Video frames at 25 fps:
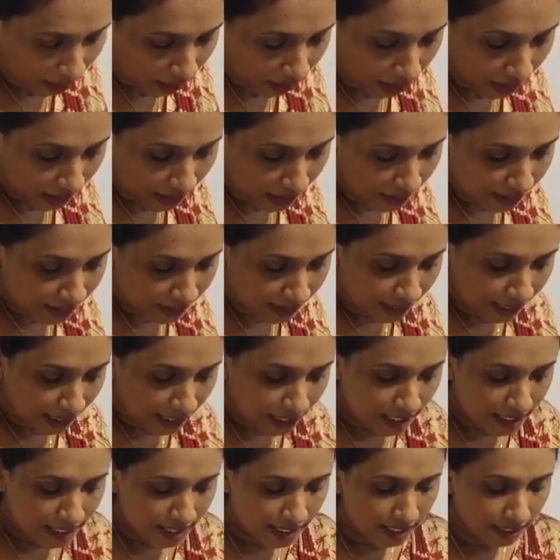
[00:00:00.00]
And it
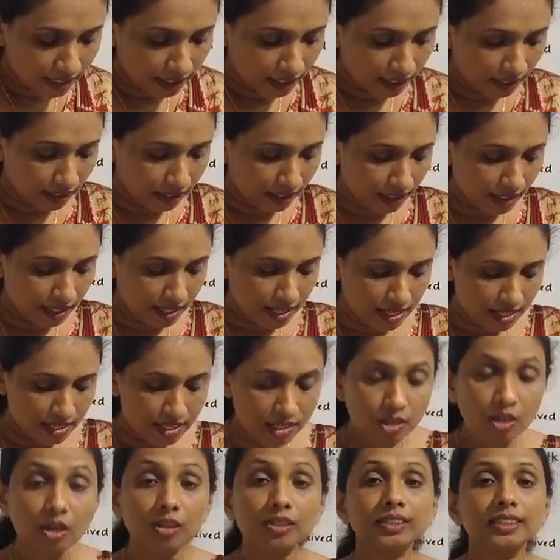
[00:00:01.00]
says the
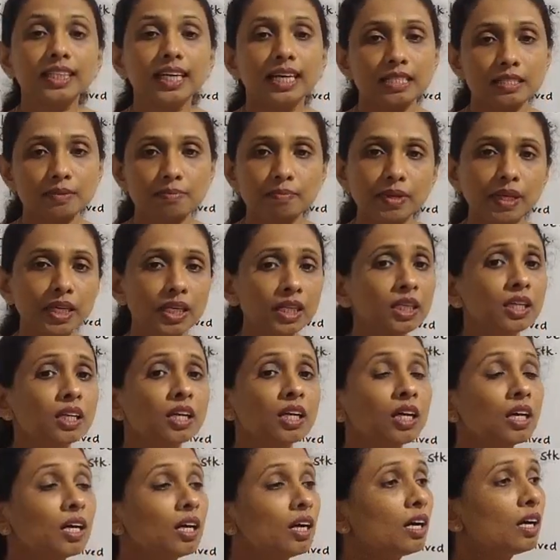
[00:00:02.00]
stocks has
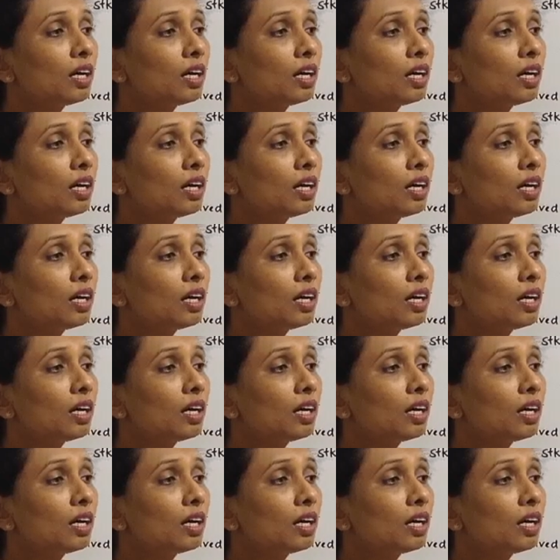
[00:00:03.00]
been